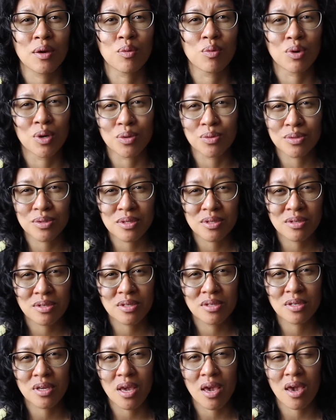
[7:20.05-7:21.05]

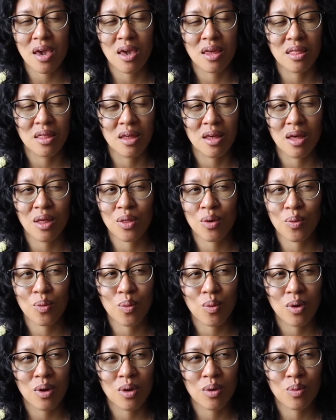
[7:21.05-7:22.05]
roses and the other
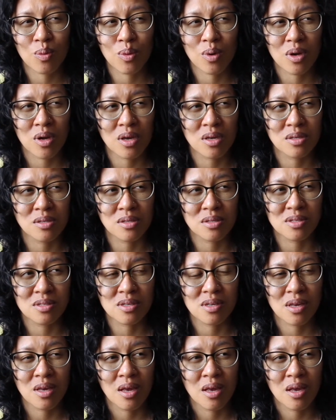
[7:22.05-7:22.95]
one was